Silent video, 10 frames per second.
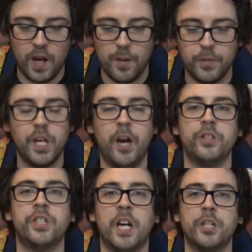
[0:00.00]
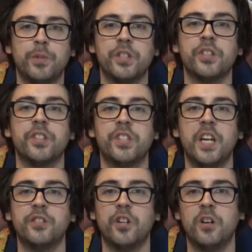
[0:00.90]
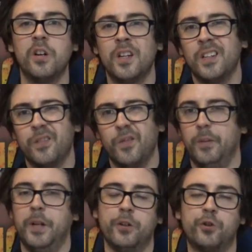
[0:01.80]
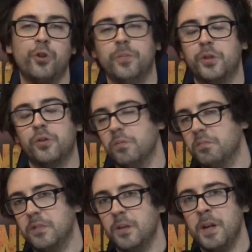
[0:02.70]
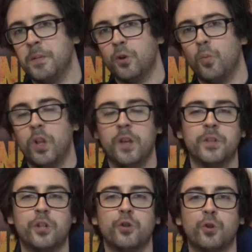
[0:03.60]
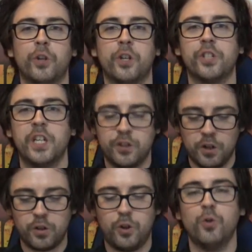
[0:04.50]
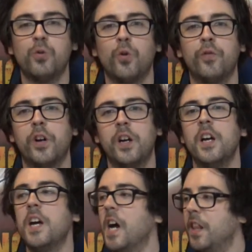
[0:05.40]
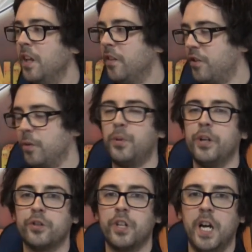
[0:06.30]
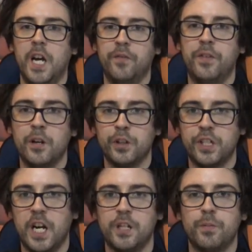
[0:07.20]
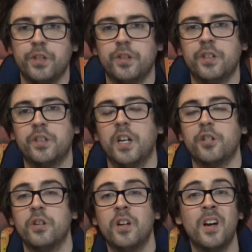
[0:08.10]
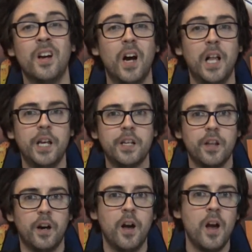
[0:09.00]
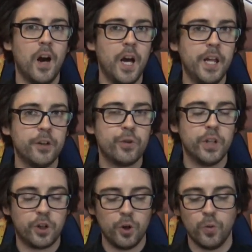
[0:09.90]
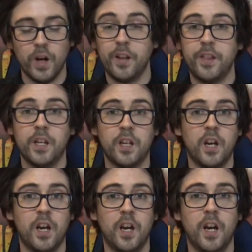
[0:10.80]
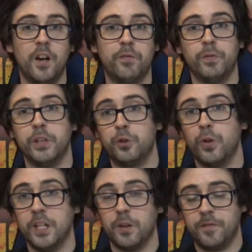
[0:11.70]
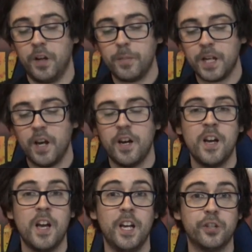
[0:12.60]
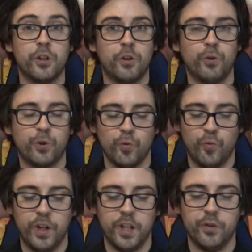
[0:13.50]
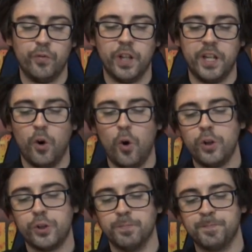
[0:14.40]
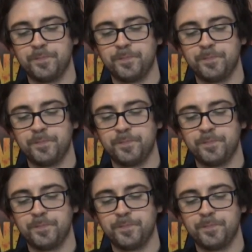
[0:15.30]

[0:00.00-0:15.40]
battalion detachments as the center, I mean, they're troops, so you maybe don't want them as controlling your center, cool, go for it. And then the third player is going to have their detachments in this section. I like that. I think it's really cool, and I think if we do end up filming it, it's going to look really, really awesome.